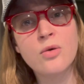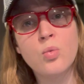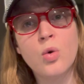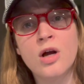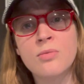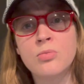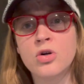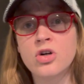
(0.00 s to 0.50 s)

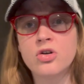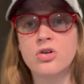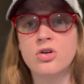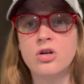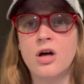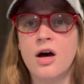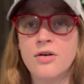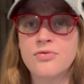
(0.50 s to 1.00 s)
one more
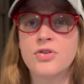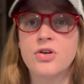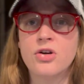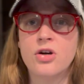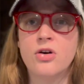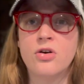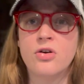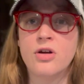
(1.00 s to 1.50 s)
goal of
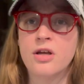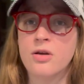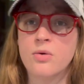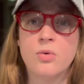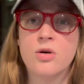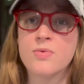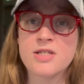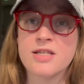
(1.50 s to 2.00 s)
their own in
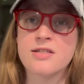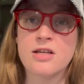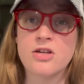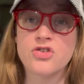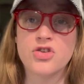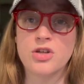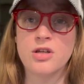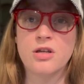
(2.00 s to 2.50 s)
what was
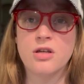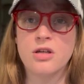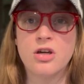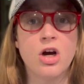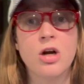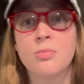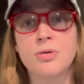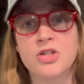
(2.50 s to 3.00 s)
essentially
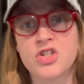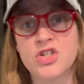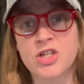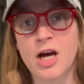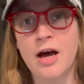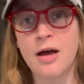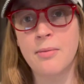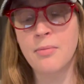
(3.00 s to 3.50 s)
garbage
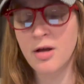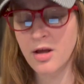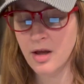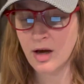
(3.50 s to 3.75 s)
time,